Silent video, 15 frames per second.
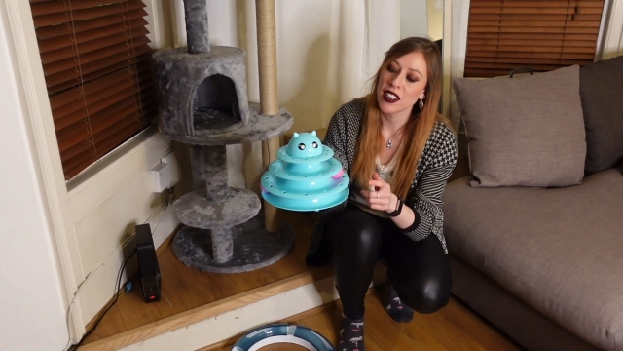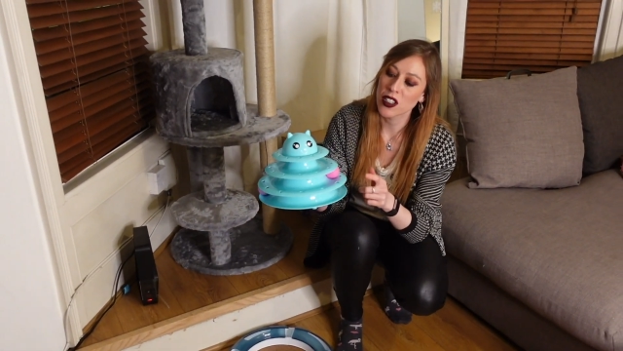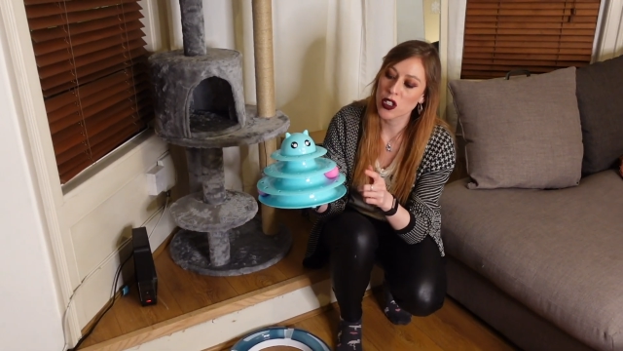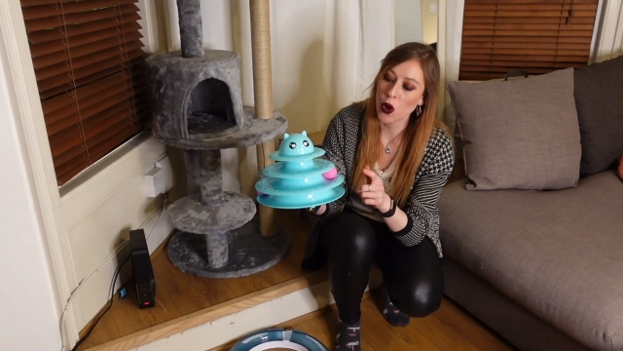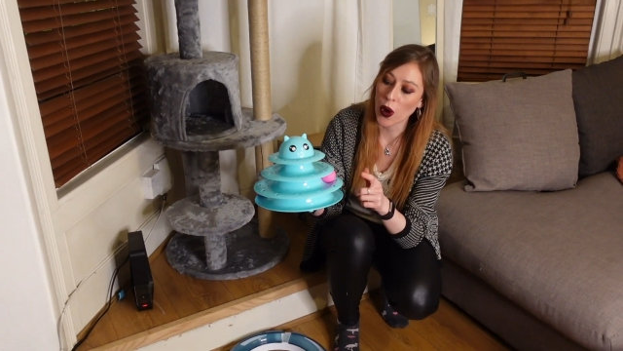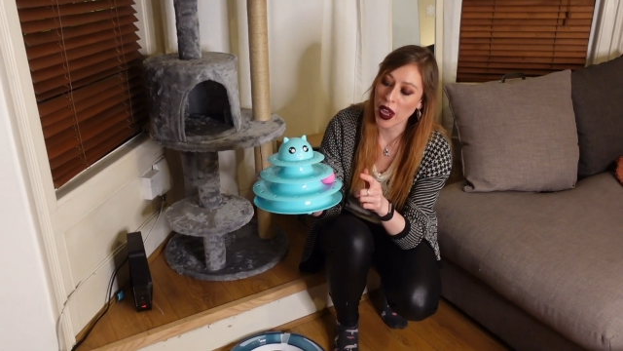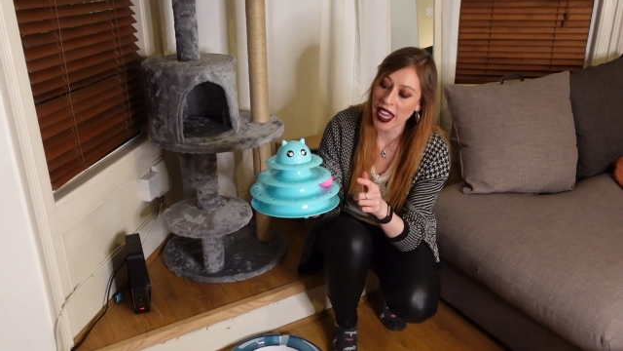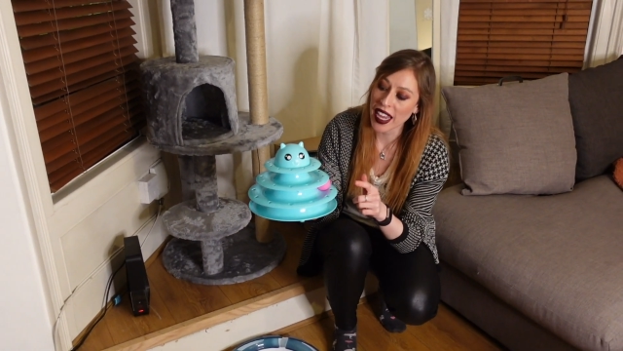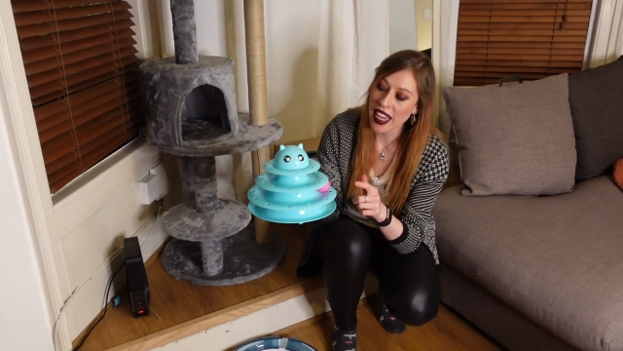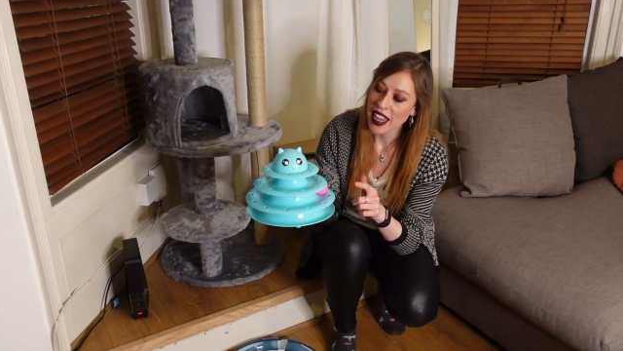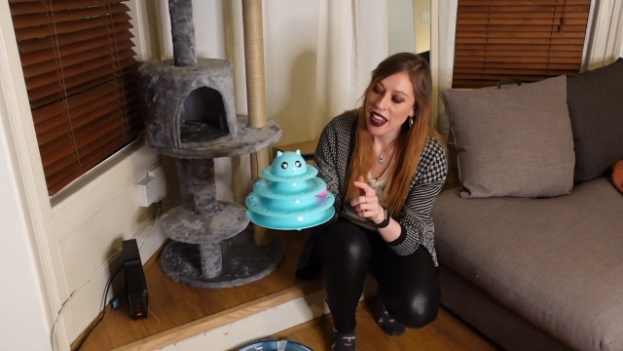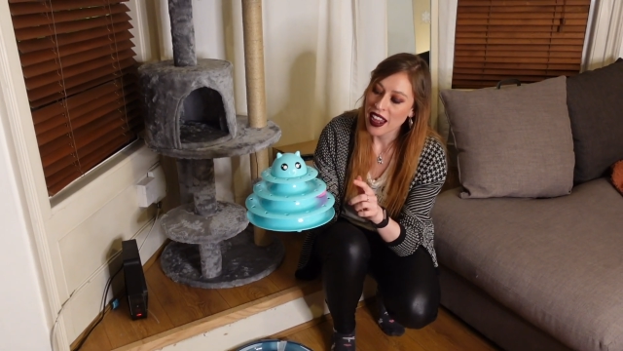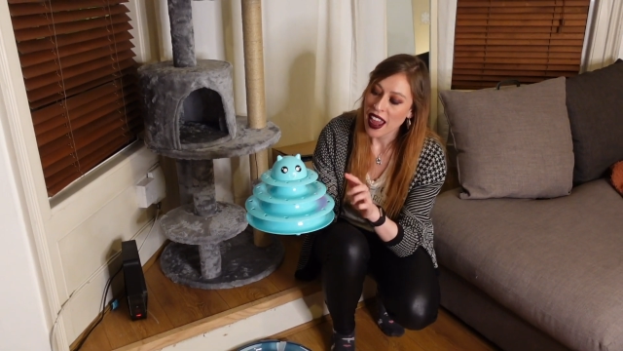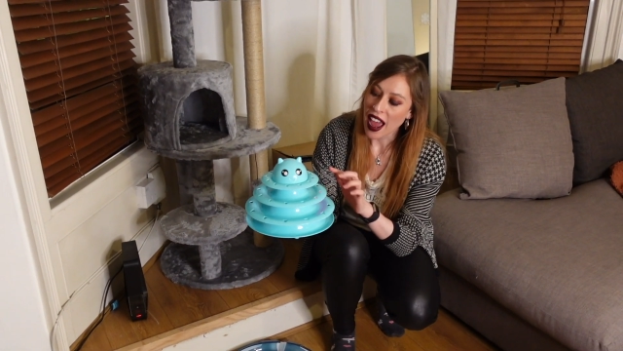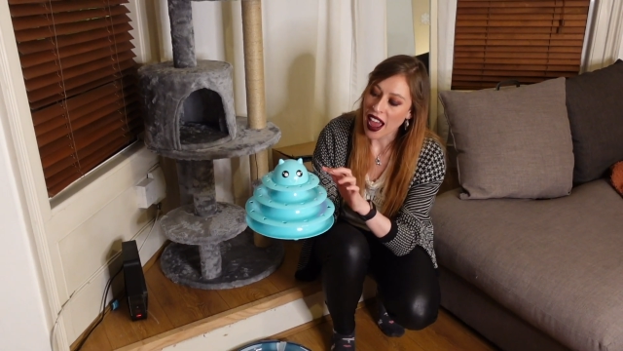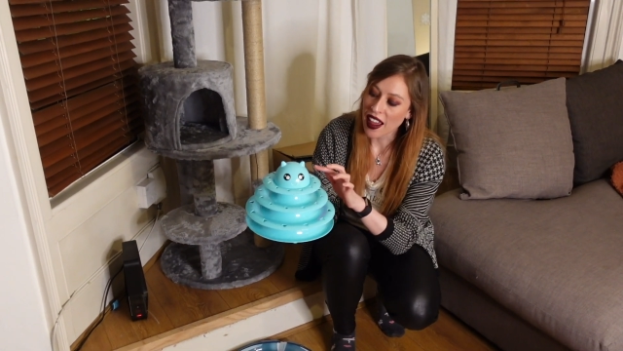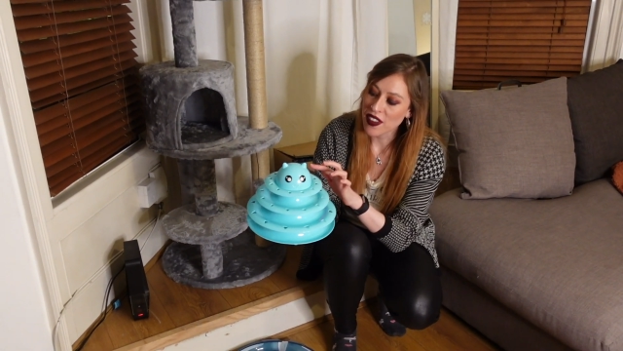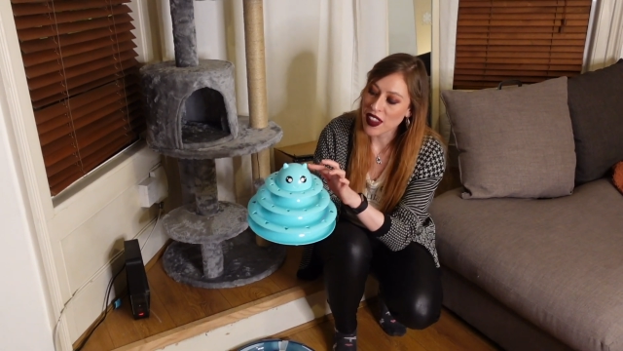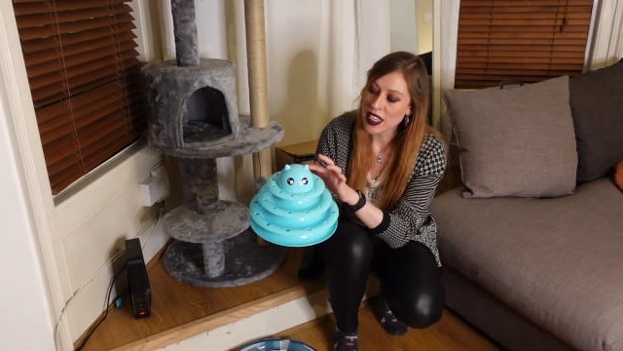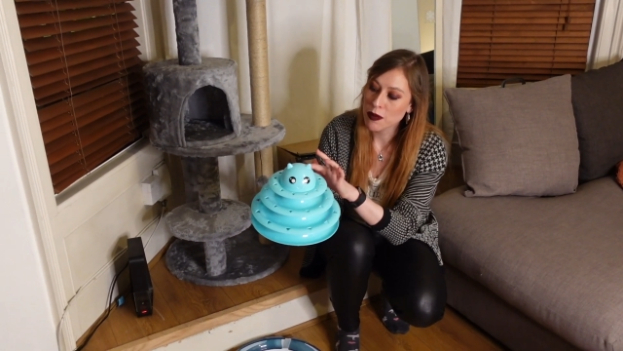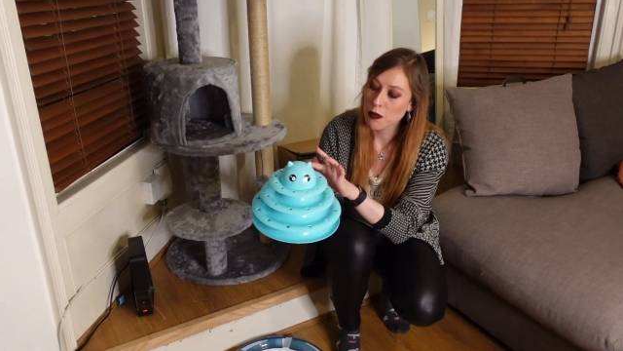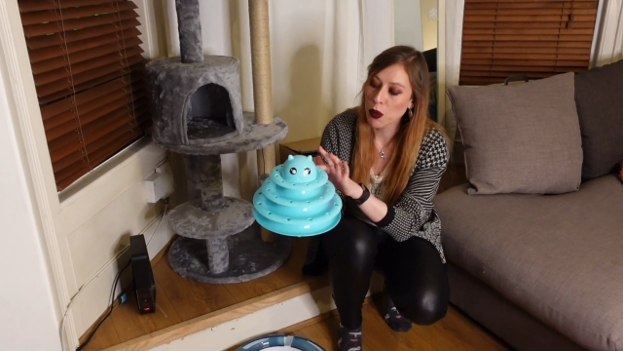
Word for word: toy, and there's